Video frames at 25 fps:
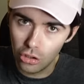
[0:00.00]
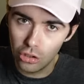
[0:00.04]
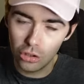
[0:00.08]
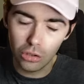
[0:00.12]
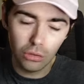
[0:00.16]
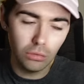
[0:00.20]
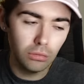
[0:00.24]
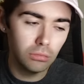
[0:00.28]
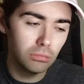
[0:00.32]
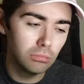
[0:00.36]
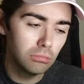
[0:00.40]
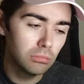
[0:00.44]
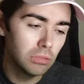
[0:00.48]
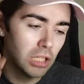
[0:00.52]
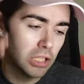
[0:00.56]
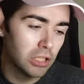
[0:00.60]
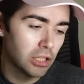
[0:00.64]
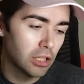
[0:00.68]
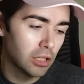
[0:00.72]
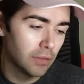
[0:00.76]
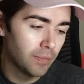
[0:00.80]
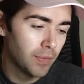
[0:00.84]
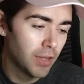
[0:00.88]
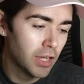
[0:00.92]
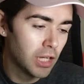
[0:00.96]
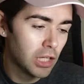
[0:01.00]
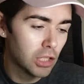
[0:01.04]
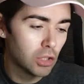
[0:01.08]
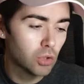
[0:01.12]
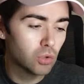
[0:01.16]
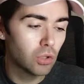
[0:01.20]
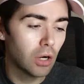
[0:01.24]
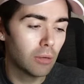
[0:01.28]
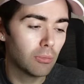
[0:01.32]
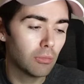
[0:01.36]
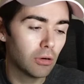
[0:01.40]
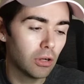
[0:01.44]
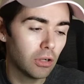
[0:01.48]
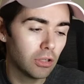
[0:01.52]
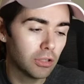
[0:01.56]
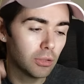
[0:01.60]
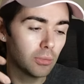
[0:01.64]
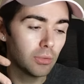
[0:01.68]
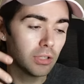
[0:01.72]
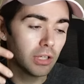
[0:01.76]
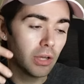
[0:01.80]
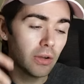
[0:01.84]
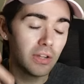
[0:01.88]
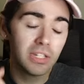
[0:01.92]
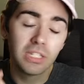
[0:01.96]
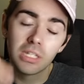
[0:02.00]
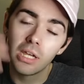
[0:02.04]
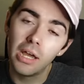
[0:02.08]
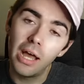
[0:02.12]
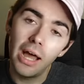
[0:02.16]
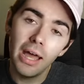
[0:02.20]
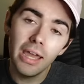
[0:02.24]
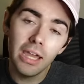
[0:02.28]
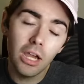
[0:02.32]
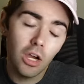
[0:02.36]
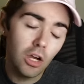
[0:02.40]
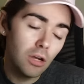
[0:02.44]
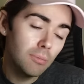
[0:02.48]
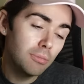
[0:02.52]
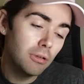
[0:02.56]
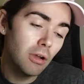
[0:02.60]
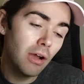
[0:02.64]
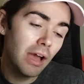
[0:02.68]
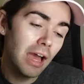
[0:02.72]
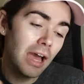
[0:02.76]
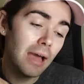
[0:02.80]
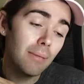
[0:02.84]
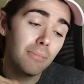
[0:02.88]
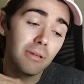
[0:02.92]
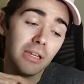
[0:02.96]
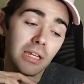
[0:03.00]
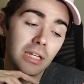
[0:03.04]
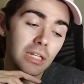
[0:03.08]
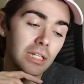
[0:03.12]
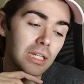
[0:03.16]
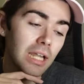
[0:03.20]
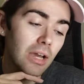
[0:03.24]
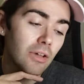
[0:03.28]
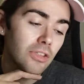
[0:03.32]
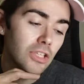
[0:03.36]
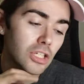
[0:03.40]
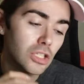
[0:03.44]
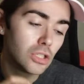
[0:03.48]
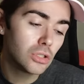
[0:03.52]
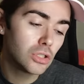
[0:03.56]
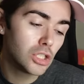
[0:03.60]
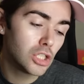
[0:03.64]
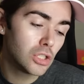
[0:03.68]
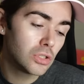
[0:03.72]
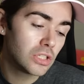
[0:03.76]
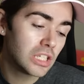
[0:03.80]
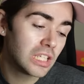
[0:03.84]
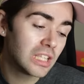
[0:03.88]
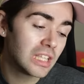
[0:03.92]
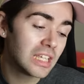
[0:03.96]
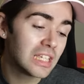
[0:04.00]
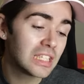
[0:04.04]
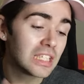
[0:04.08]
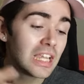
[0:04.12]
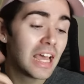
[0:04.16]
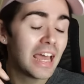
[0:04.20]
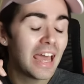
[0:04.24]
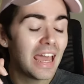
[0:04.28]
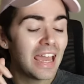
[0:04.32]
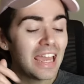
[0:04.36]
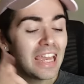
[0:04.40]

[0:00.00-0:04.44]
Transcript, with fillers: do do, and the drum roll that will go into "I hope you're happy now that you're choosing this."